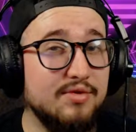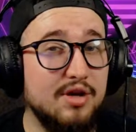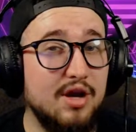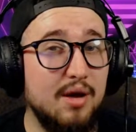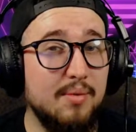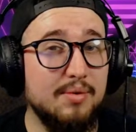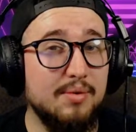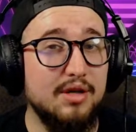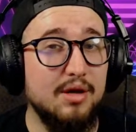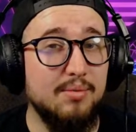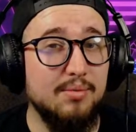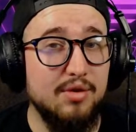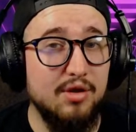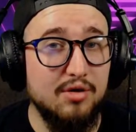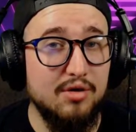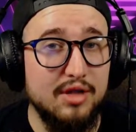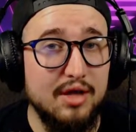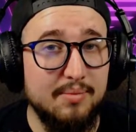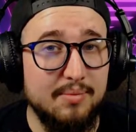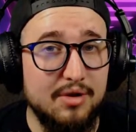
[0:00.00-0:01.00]
comment down below
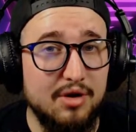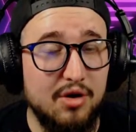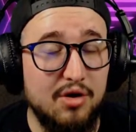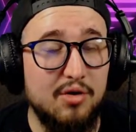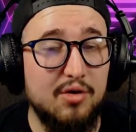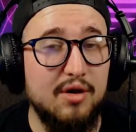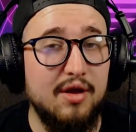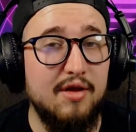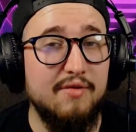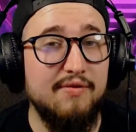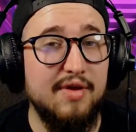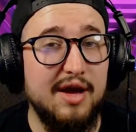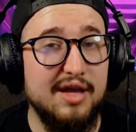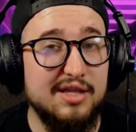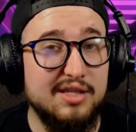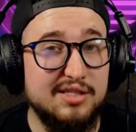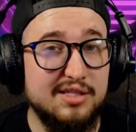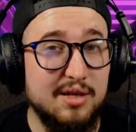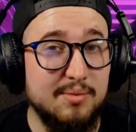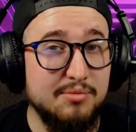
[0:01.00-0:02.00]
and let me know if I
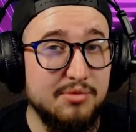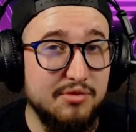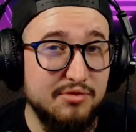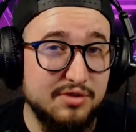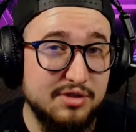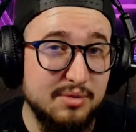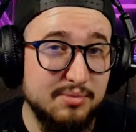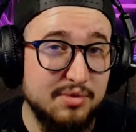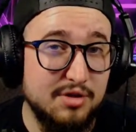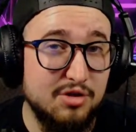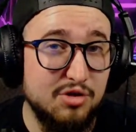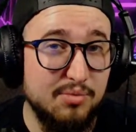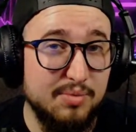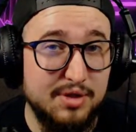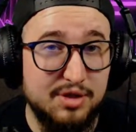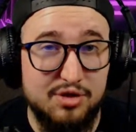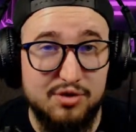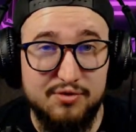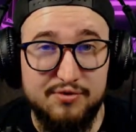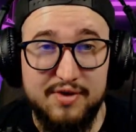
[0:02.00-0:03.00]
skimmed over something a little bit
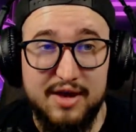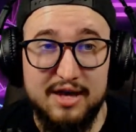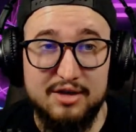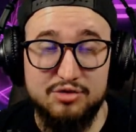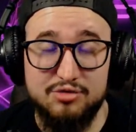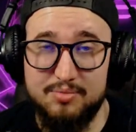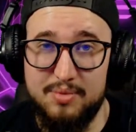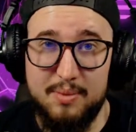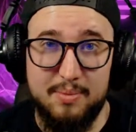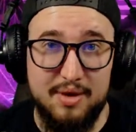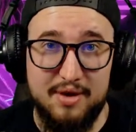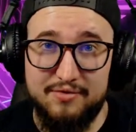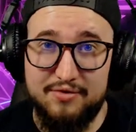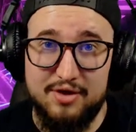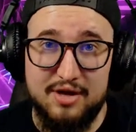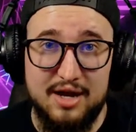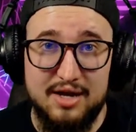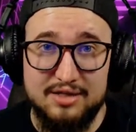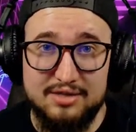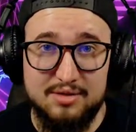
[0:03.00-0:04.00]
too fast, or maybe I
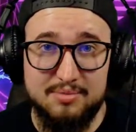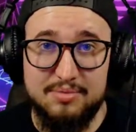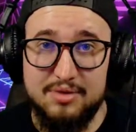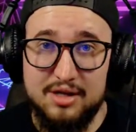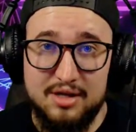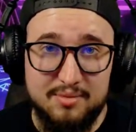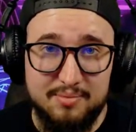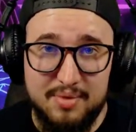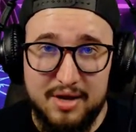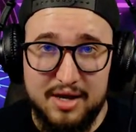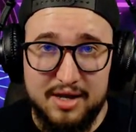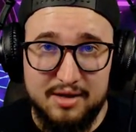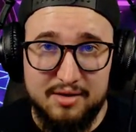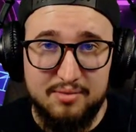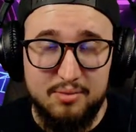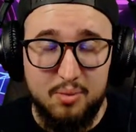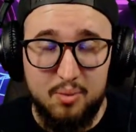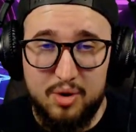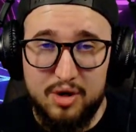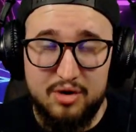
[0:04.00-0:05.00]
forgot something in my
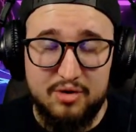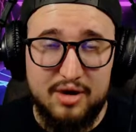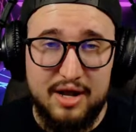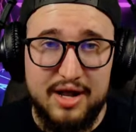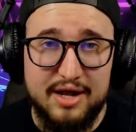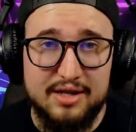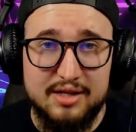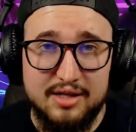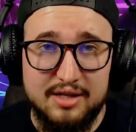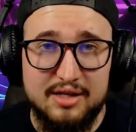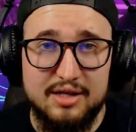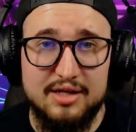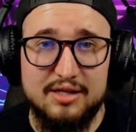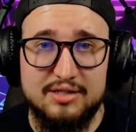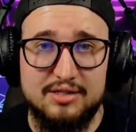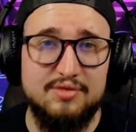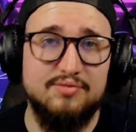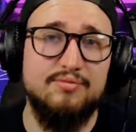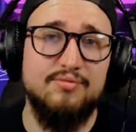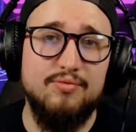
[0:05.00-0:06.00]
weird
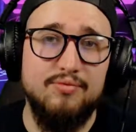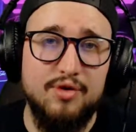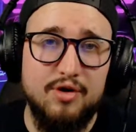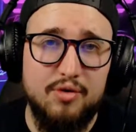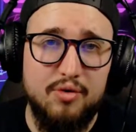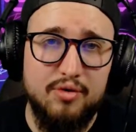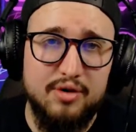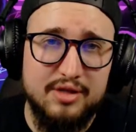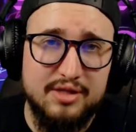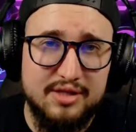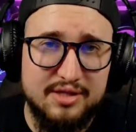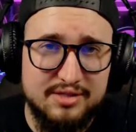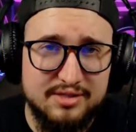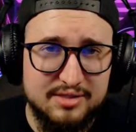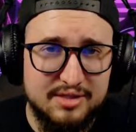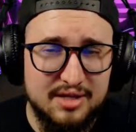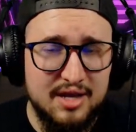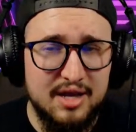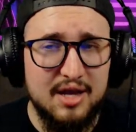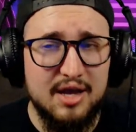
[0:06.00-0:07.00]
hecticness of recording this.
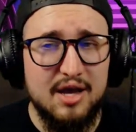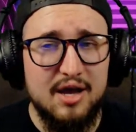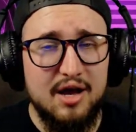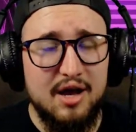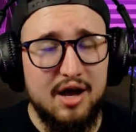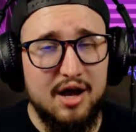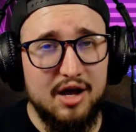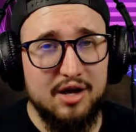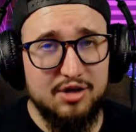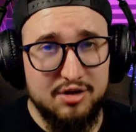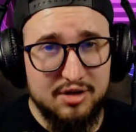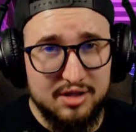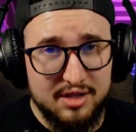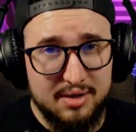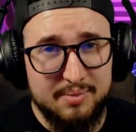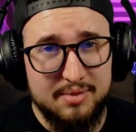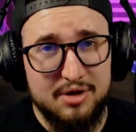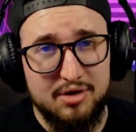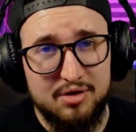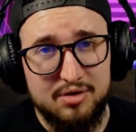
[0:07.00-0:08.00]
You can let
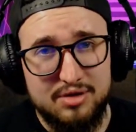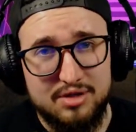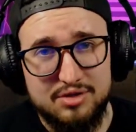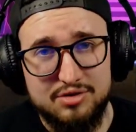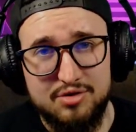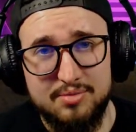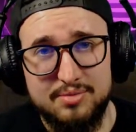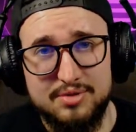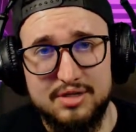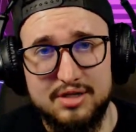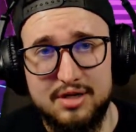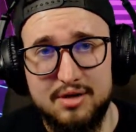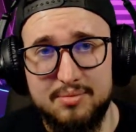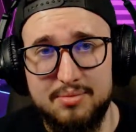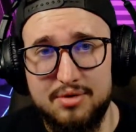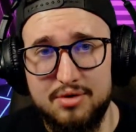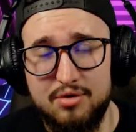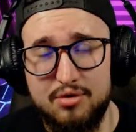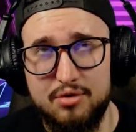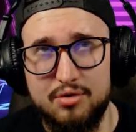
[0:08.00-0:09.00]
me know in the description down
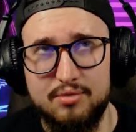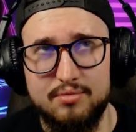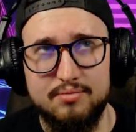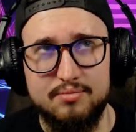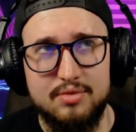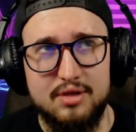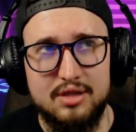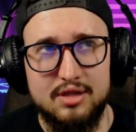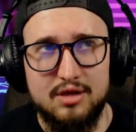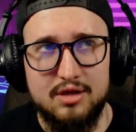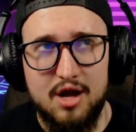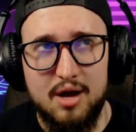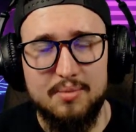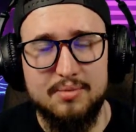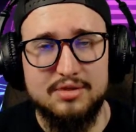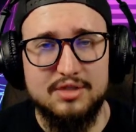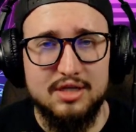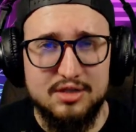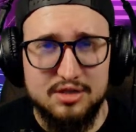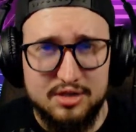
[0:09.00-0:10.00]
or in the comment
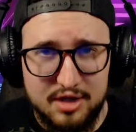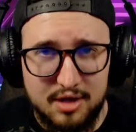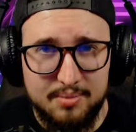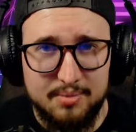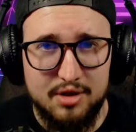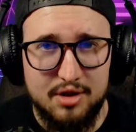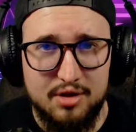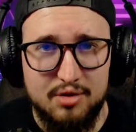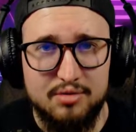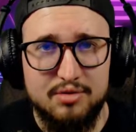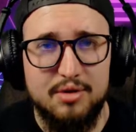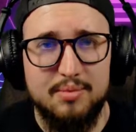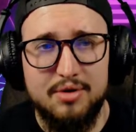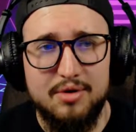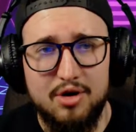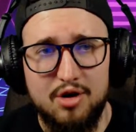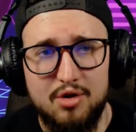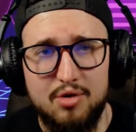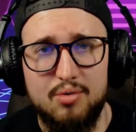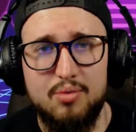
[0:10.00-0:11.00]
section down below. Let me
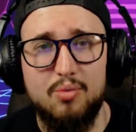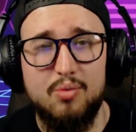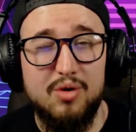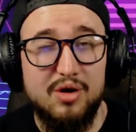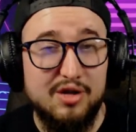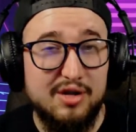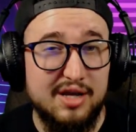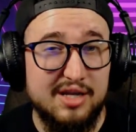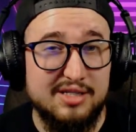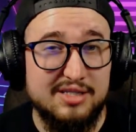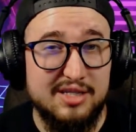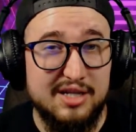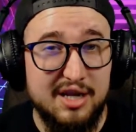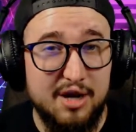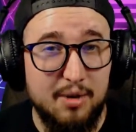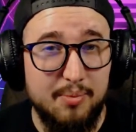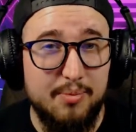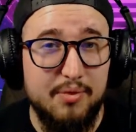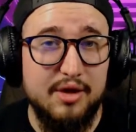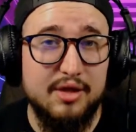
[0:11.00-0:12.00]
know what you guys need
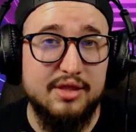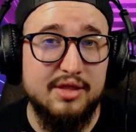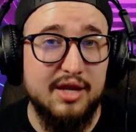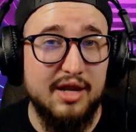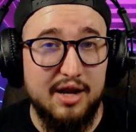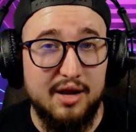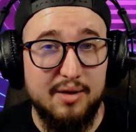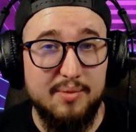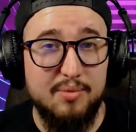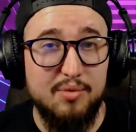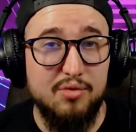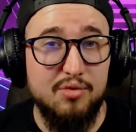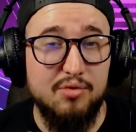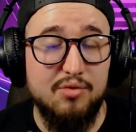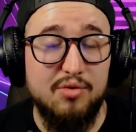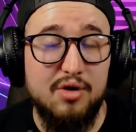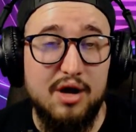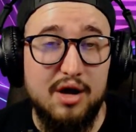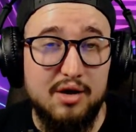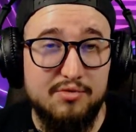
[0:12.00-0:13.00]
help with, and I will
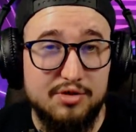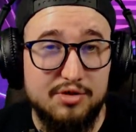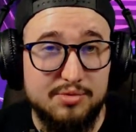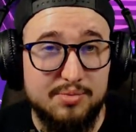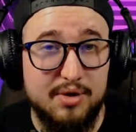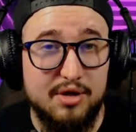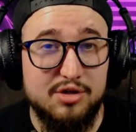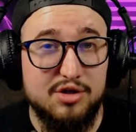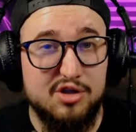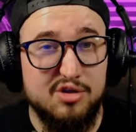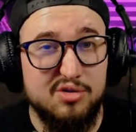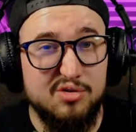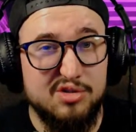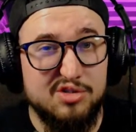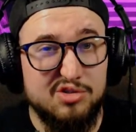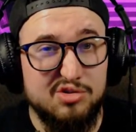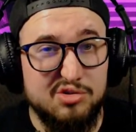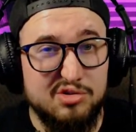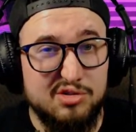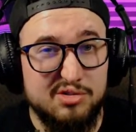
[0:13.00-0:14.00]
respond to you as
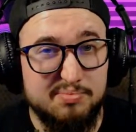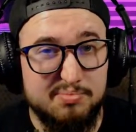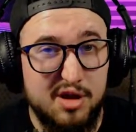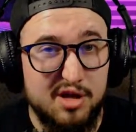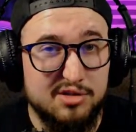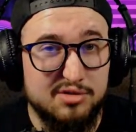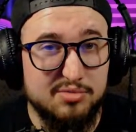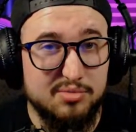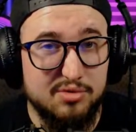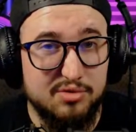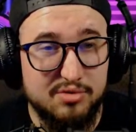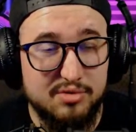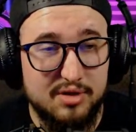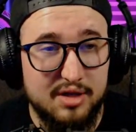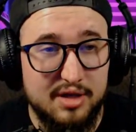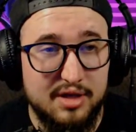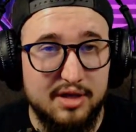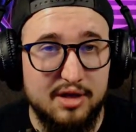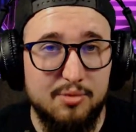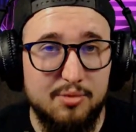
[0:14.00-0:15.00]
soon as possible
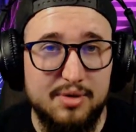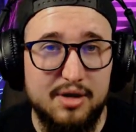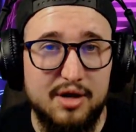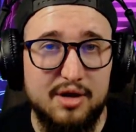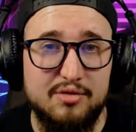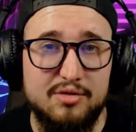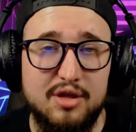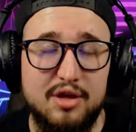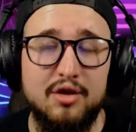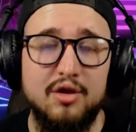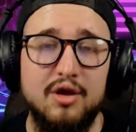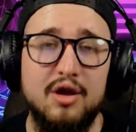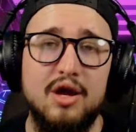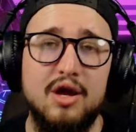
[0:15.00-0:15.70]
and help you out there.